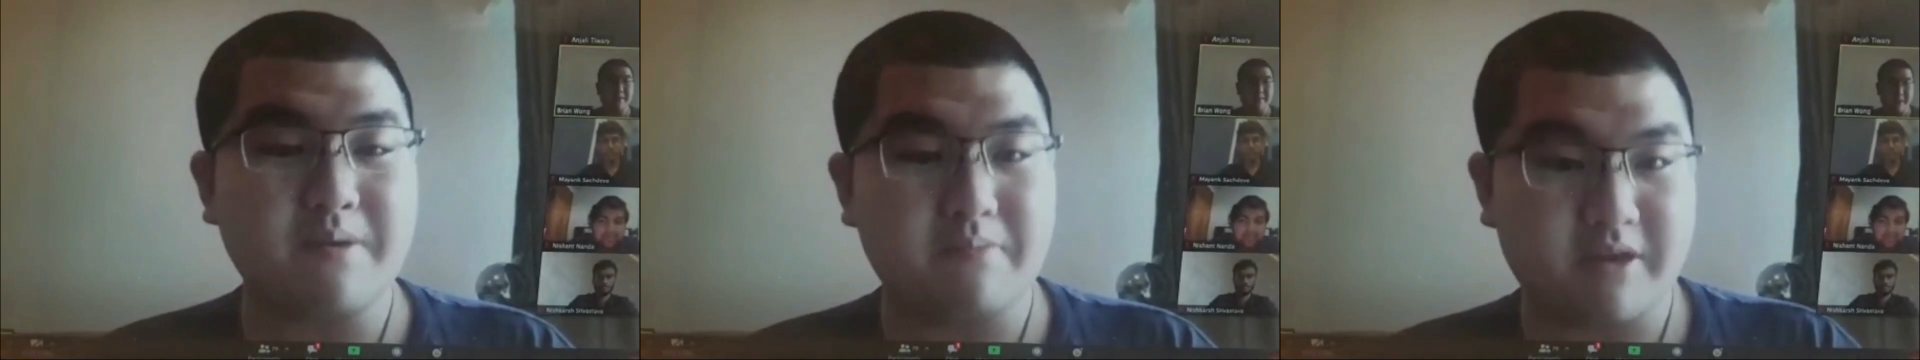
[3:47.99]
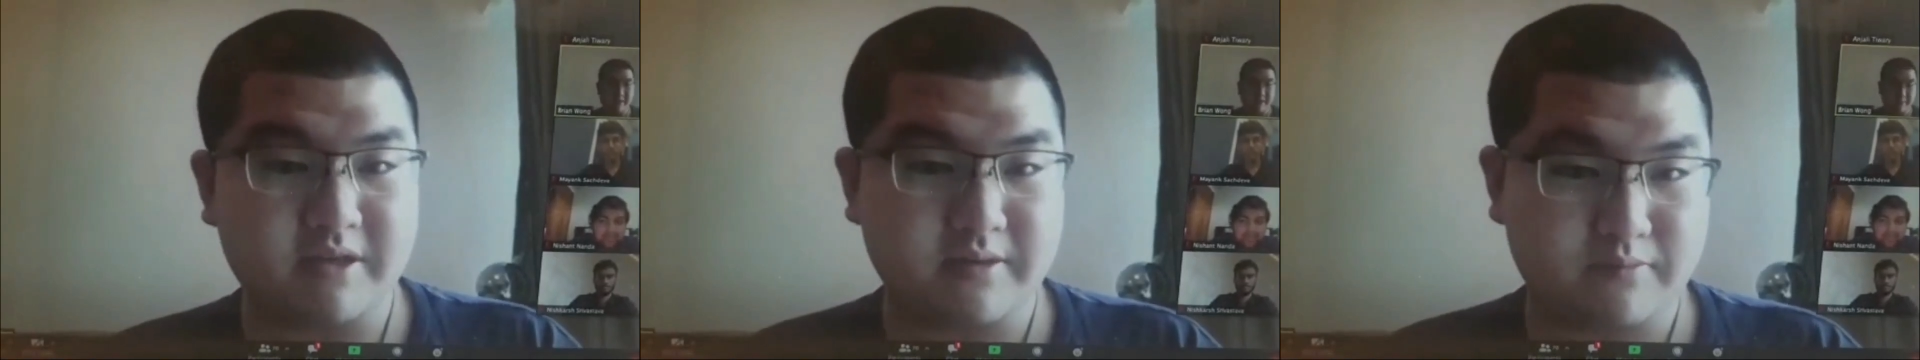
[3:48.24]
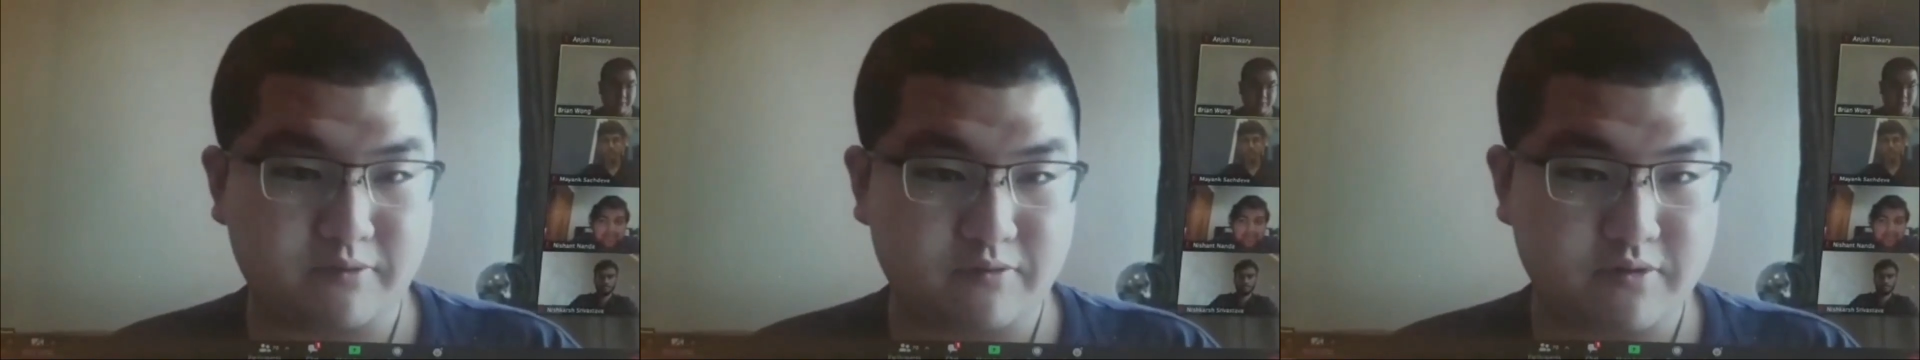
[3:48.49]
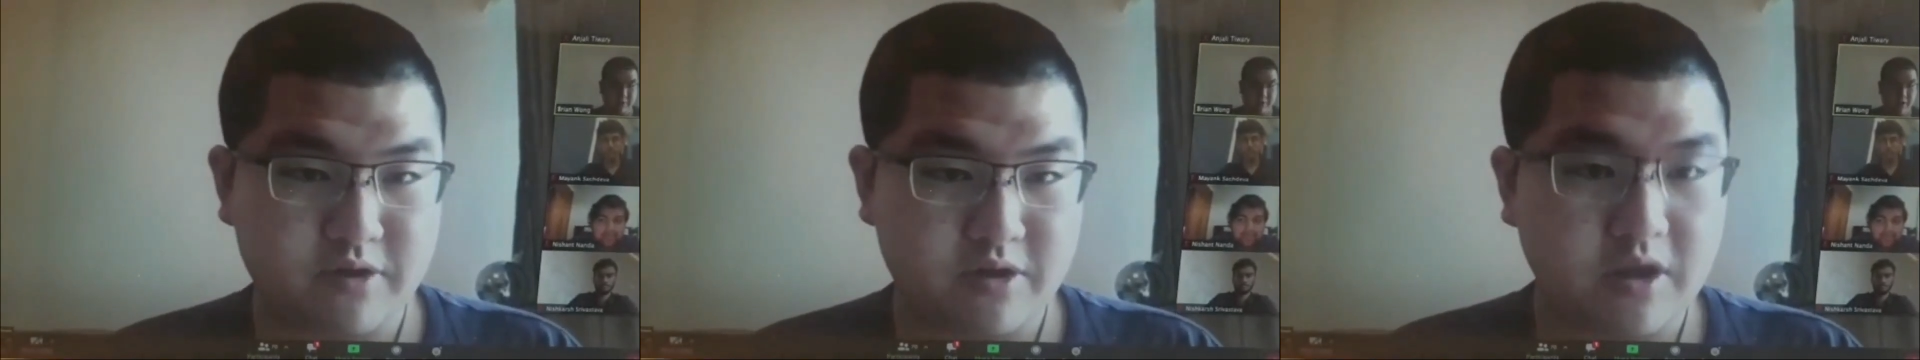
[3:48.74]
permissible.
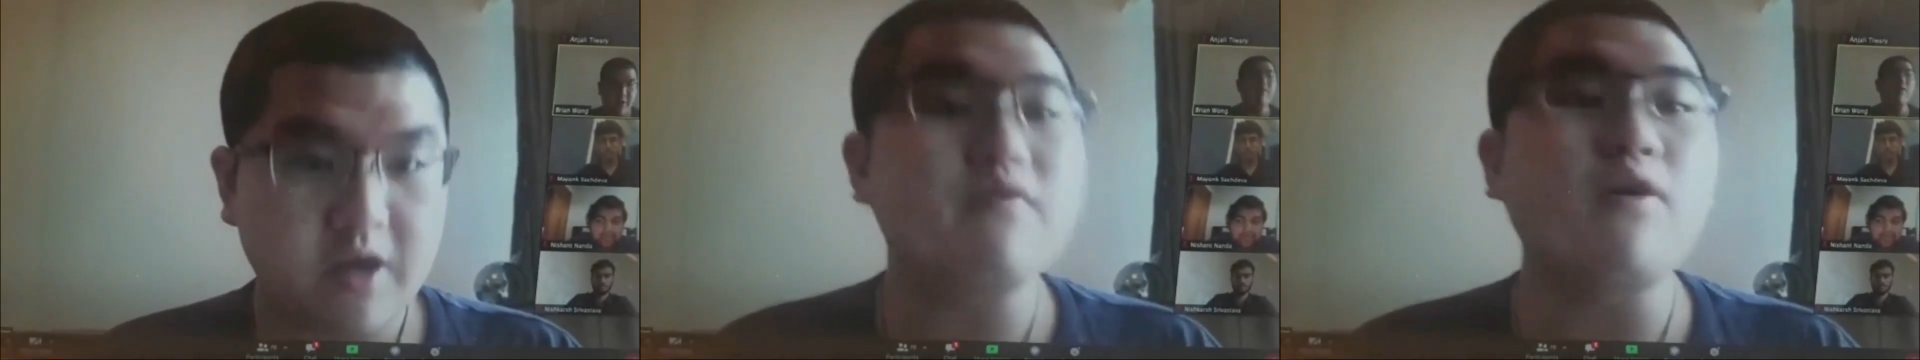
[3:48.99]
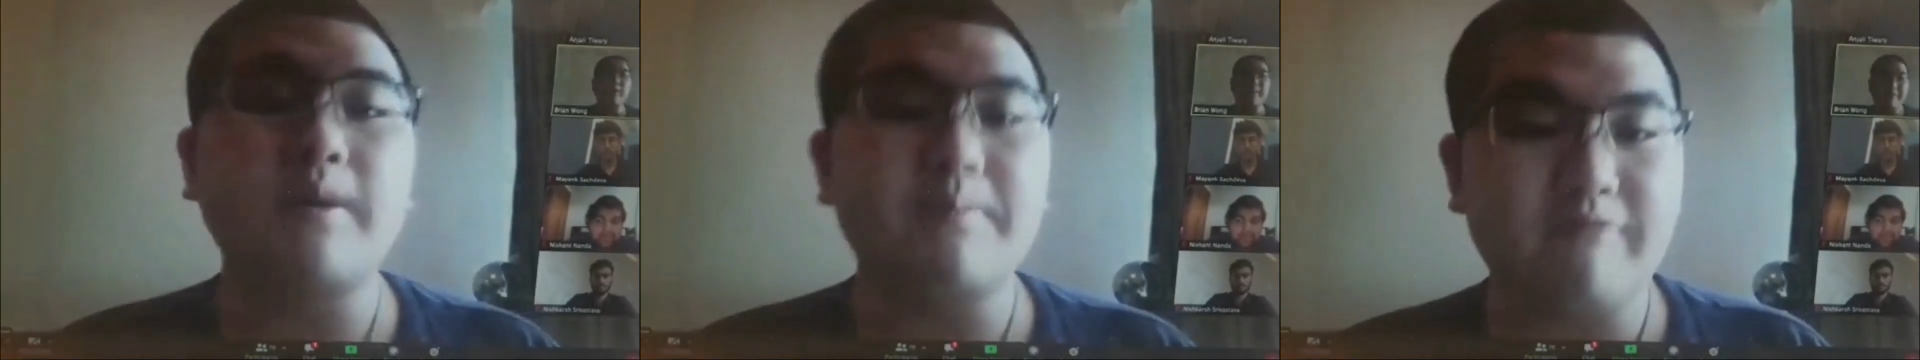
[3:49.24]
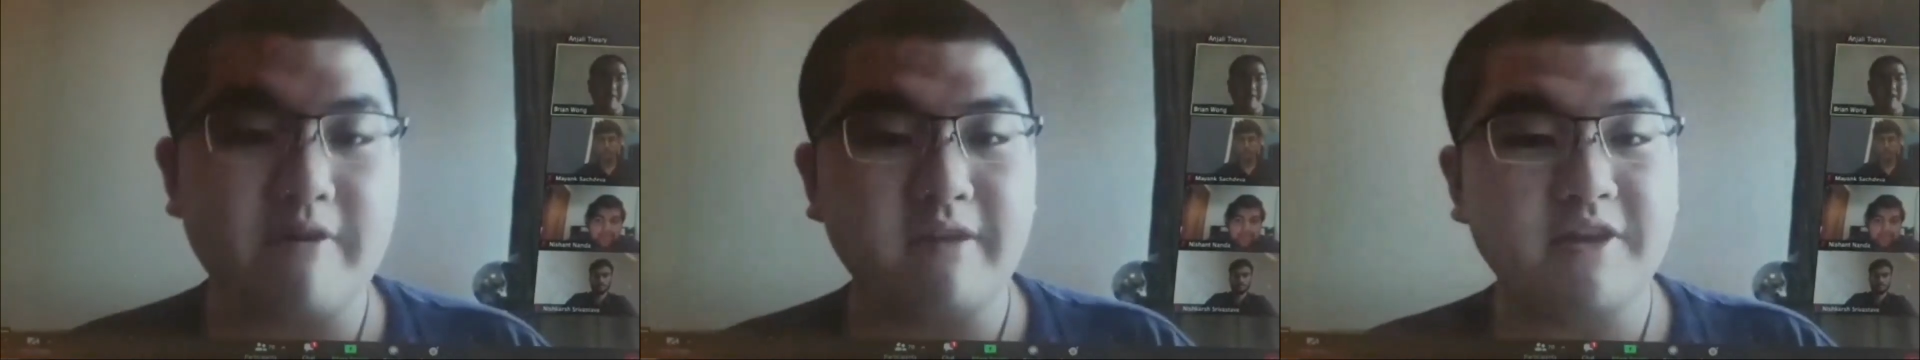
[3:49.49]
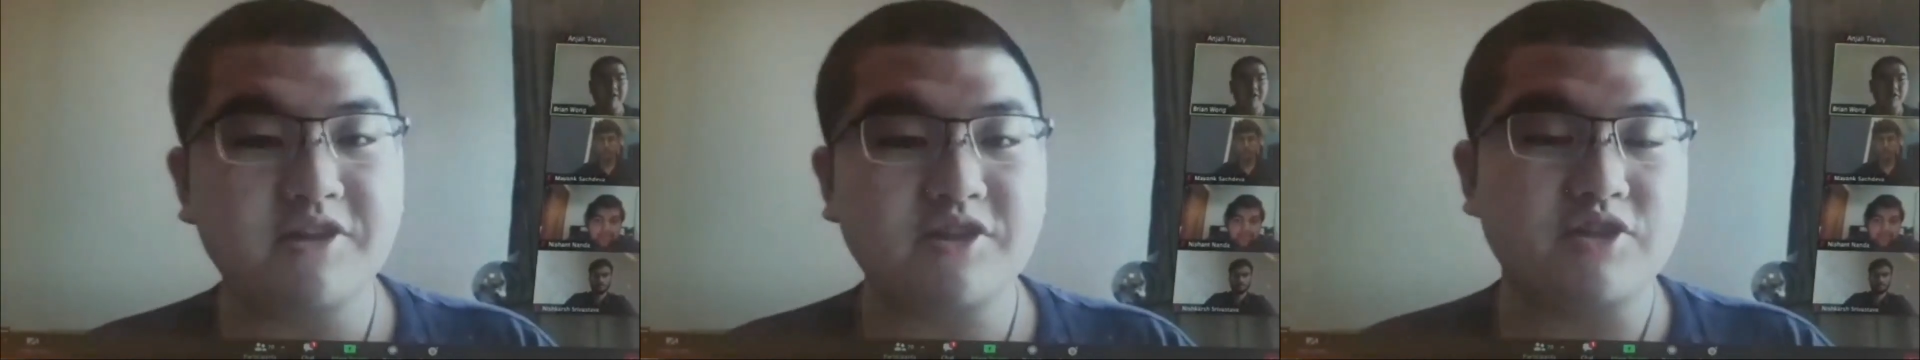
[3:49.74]
You've got the
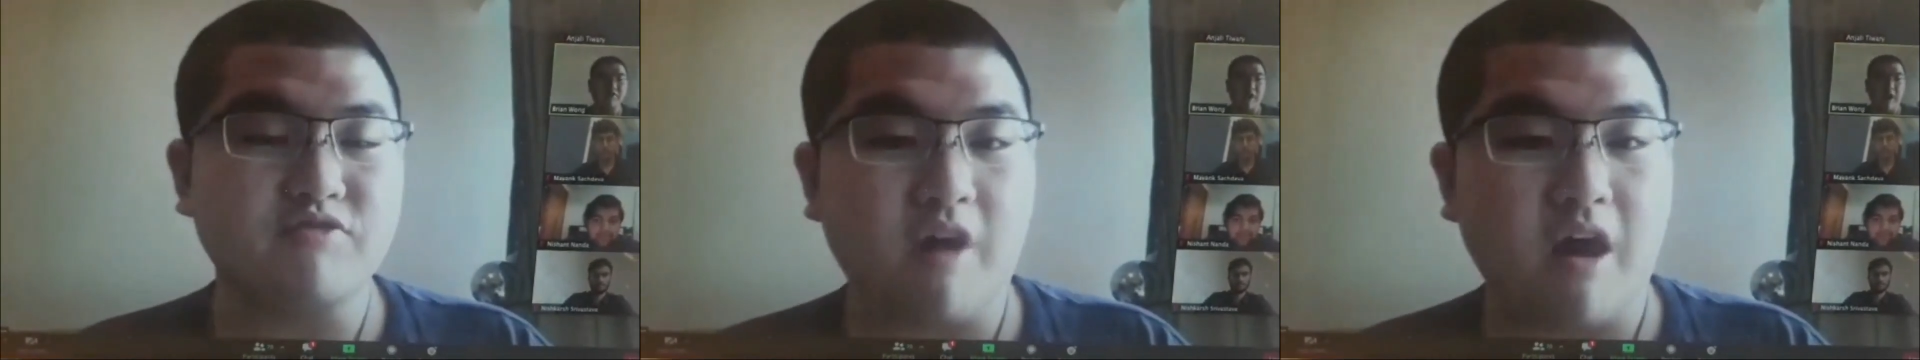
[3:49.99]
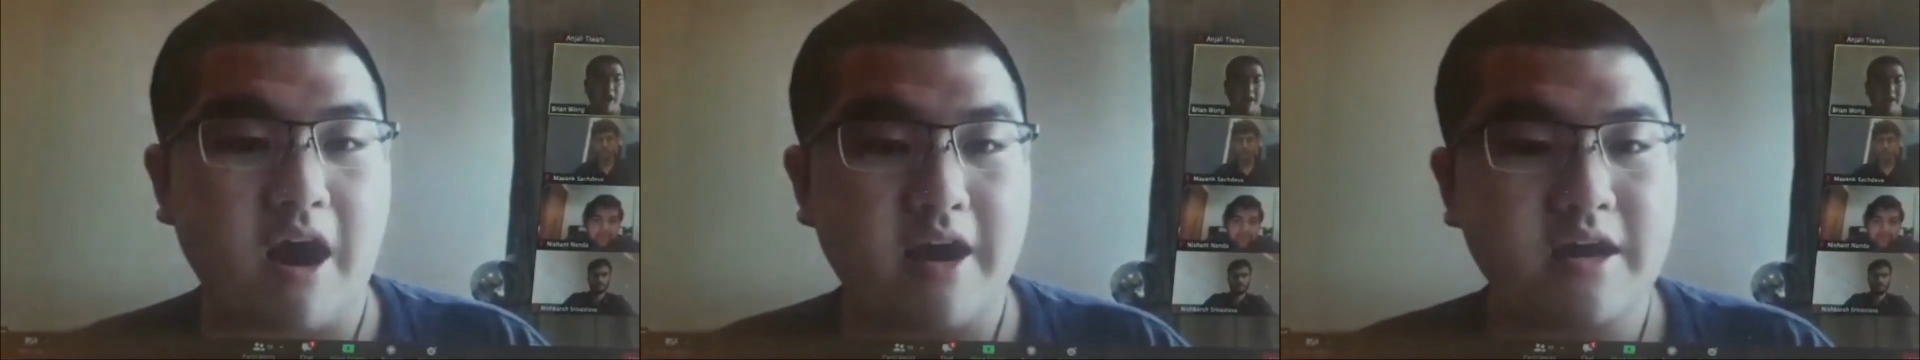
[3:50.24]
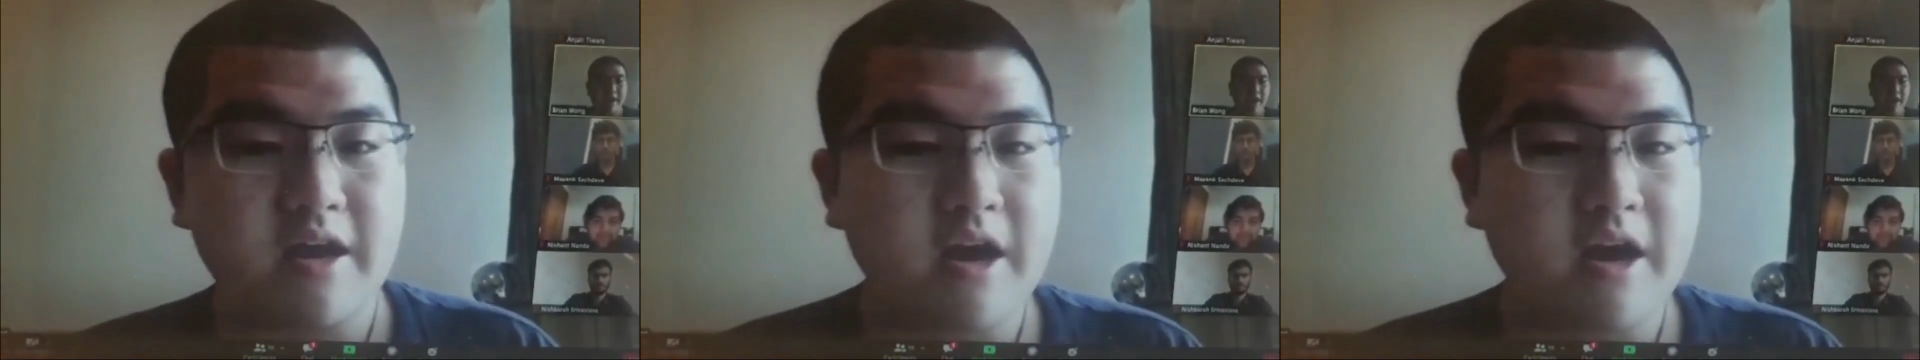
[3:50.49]
privilege to try.